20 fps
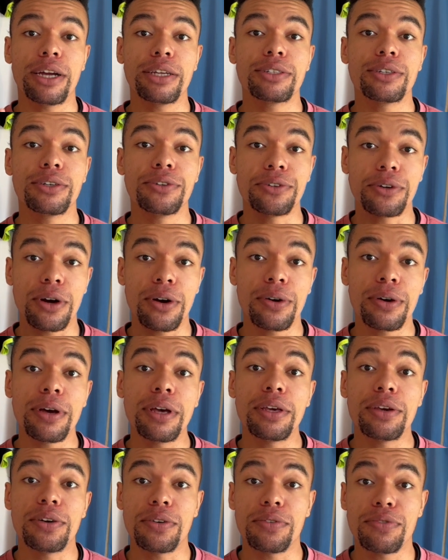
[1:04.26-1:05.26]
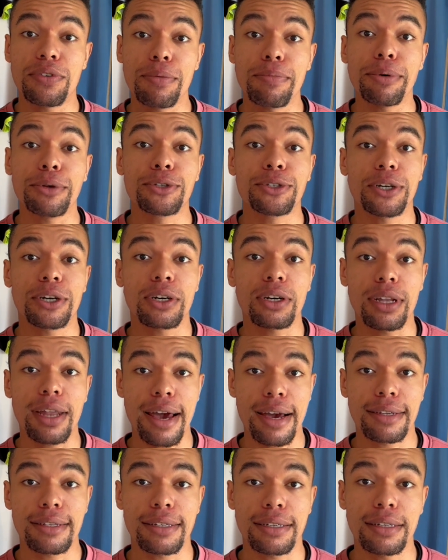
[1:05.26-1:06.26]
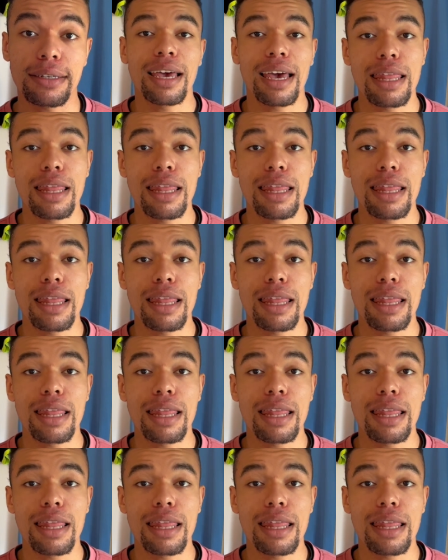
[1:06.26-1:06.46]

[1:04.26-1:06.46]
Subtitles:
to grow your football shirt collection.